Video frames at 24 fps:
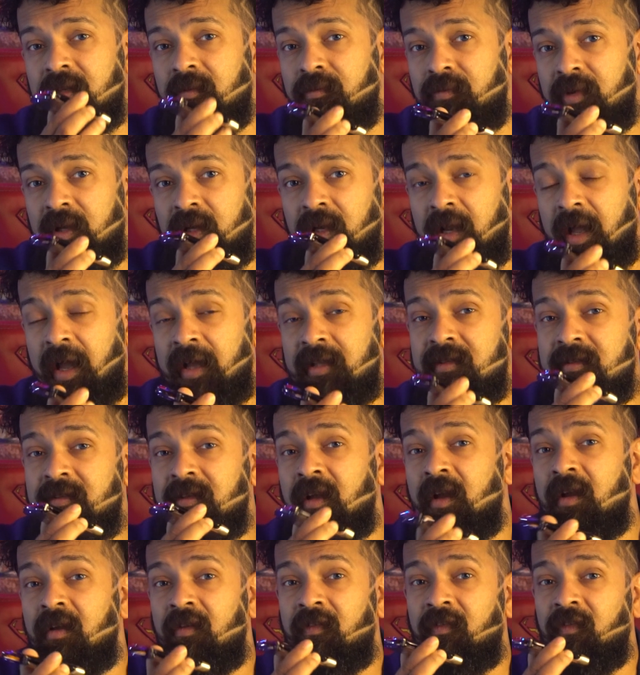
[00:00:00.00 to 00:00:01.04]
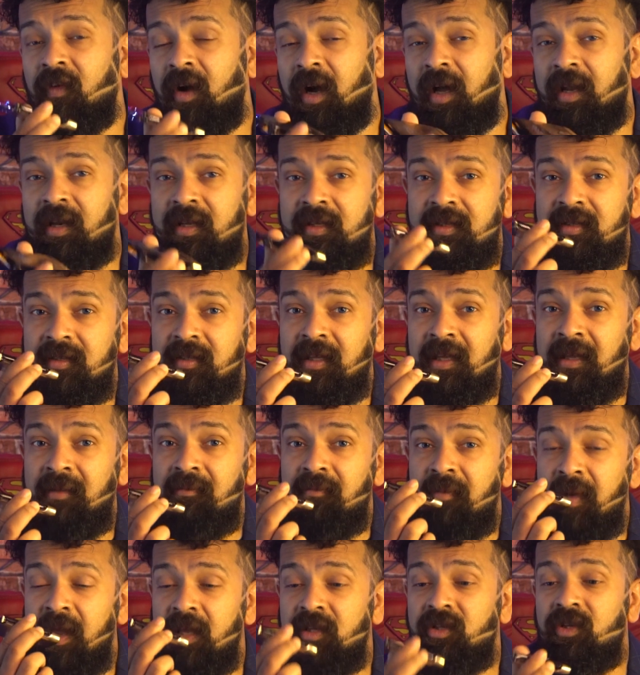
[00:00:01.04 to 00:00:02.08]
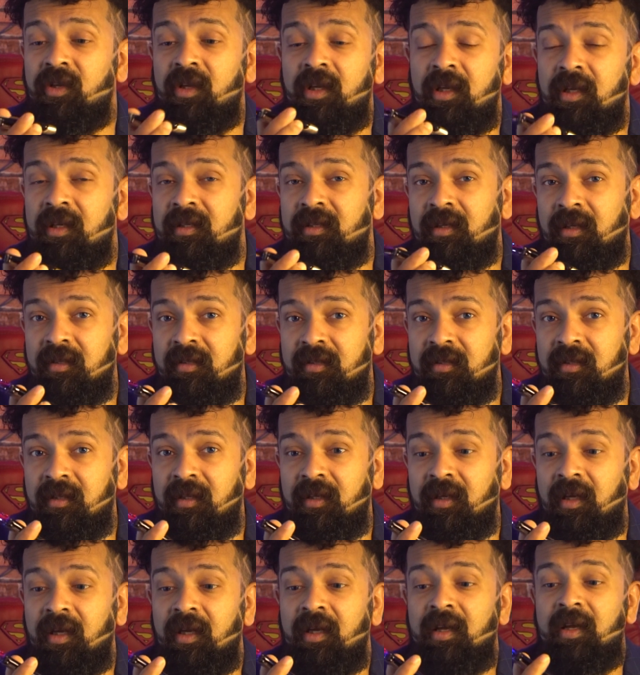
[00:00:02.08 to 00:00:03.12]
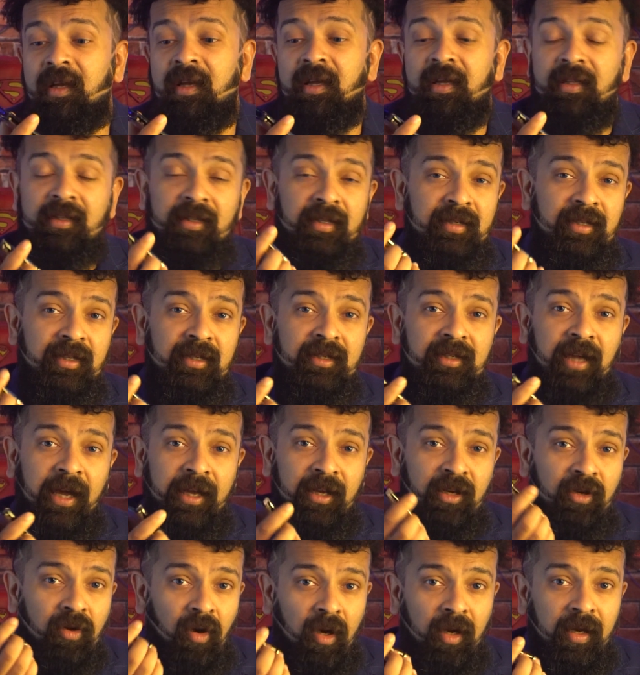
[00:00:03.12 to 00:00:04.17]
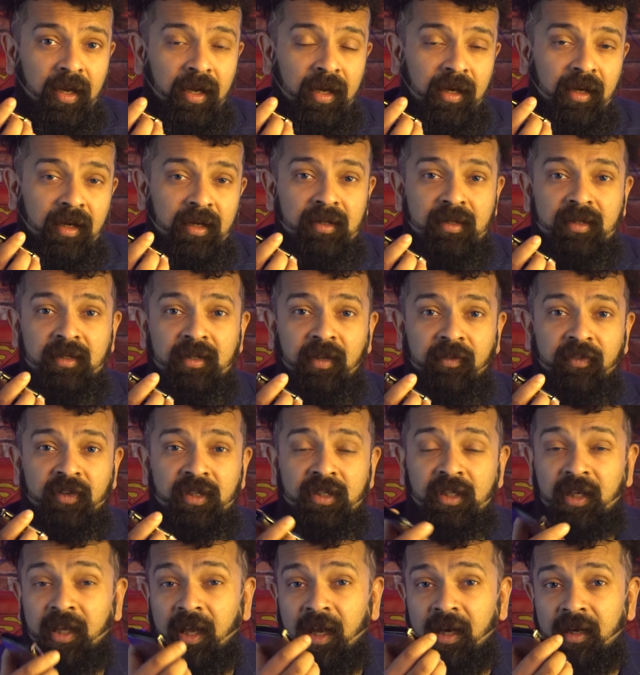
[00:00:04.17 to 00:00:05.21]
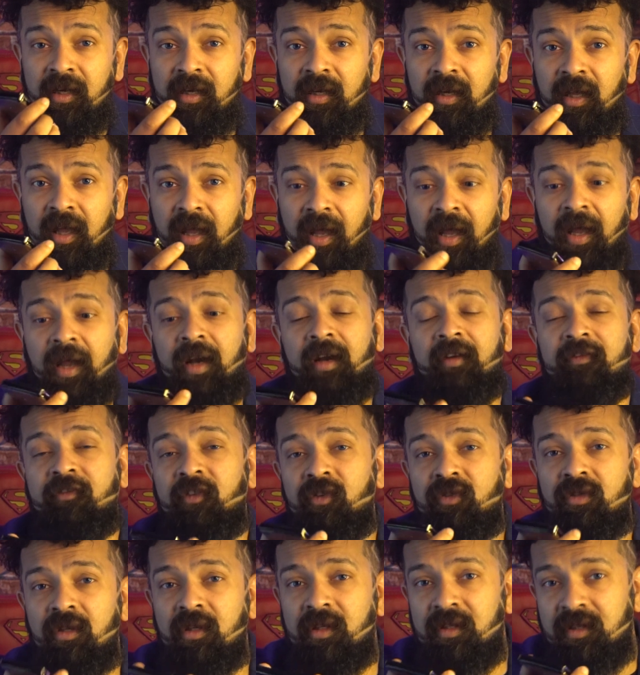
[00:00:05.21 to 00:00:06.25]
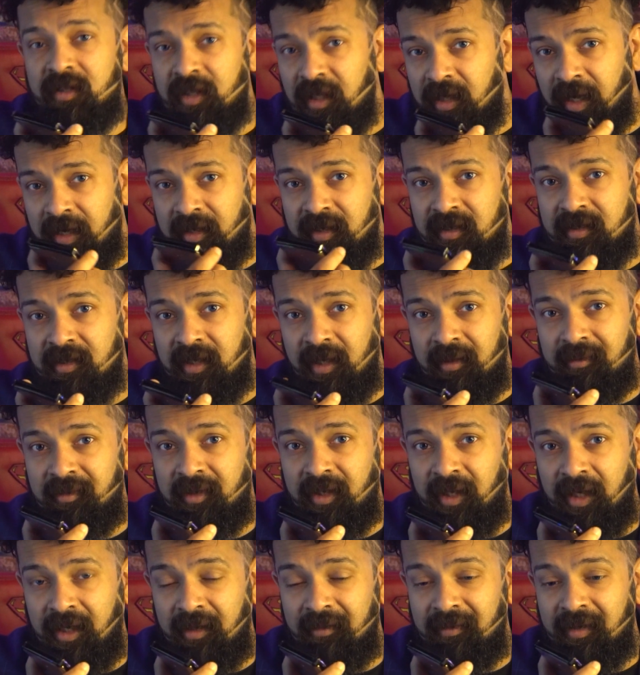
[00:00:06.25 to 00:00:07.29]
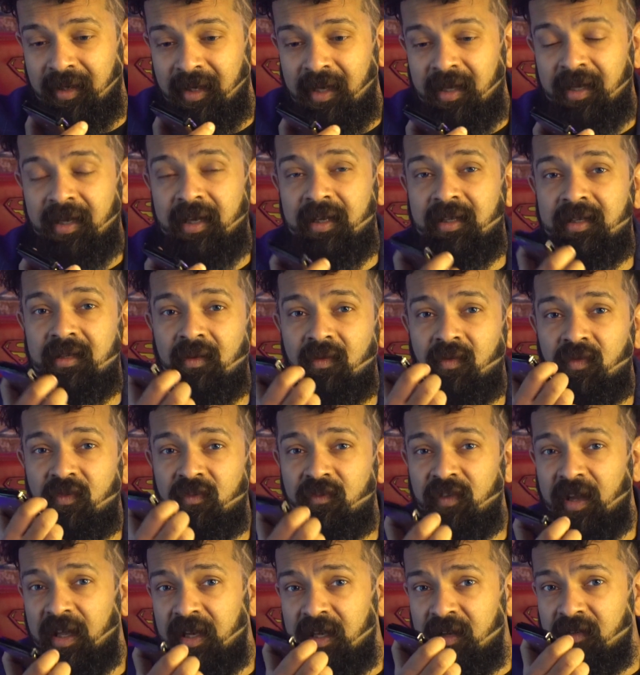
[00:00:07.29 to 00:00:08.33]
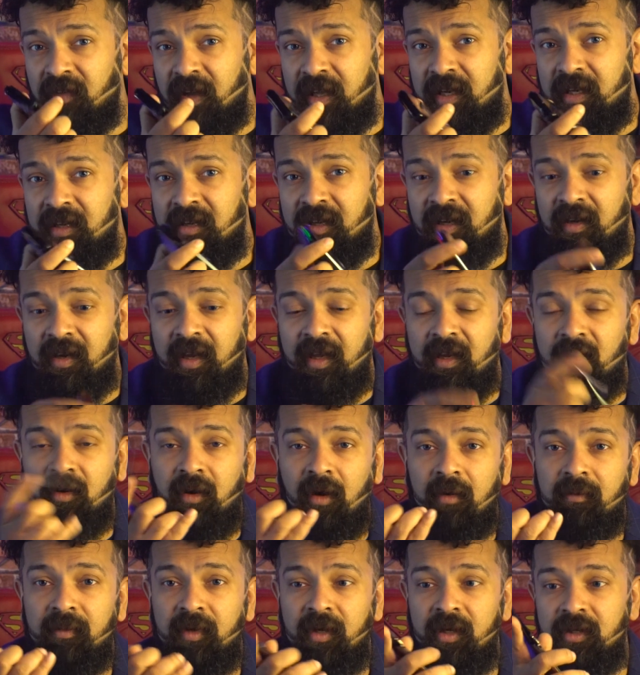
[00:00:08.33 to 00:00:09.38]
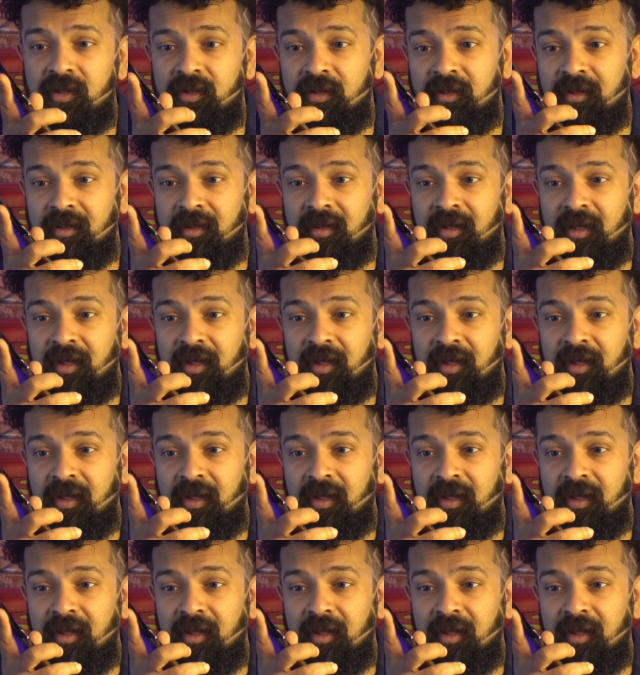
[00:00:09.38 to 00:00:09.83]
the bill as far as imagery is concerned. This is iconic, sophisticated, and futuristic at the same time. It's a very, very rare combination.